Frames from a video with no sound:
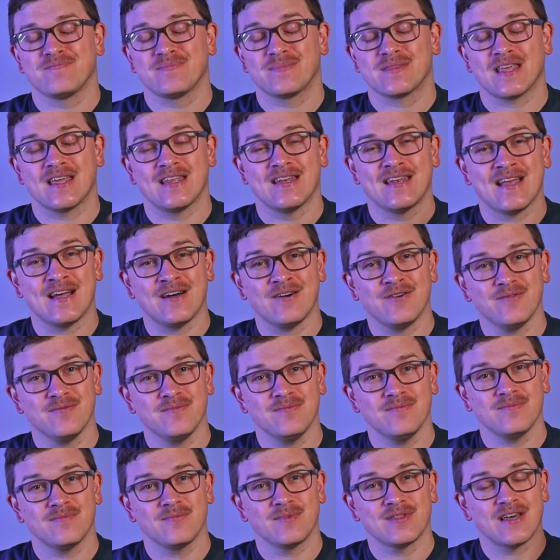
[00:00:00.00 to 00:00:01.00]
And now,
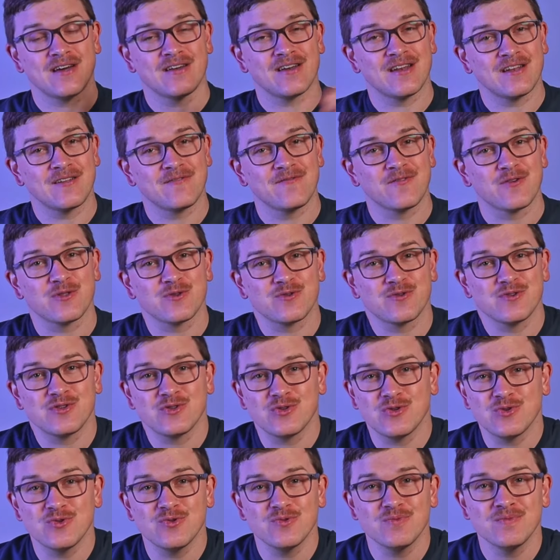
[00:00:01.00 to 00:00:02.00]
without any further
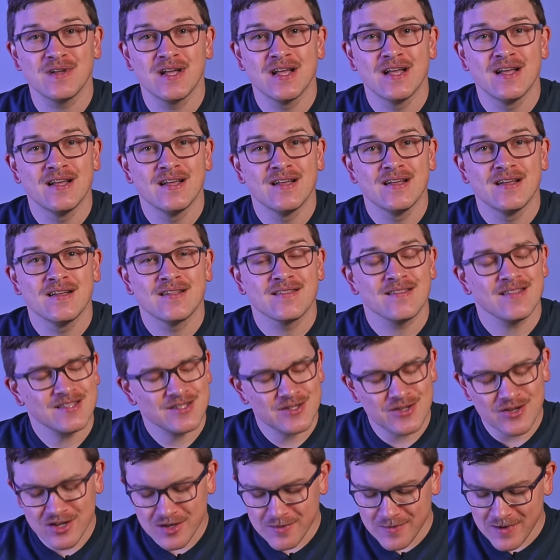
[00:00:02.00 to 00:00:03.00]
ado, let's
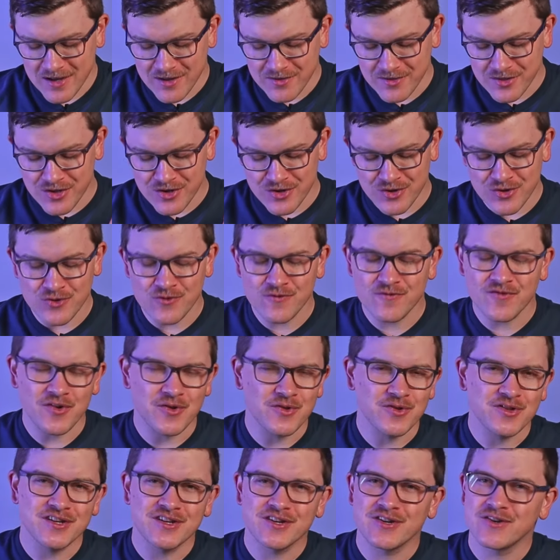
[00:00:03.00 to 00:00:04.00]
talk about the
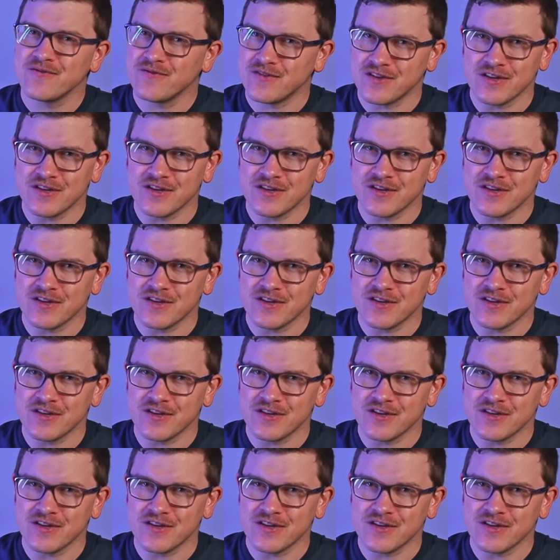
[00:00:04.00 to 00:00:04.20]
NuFolio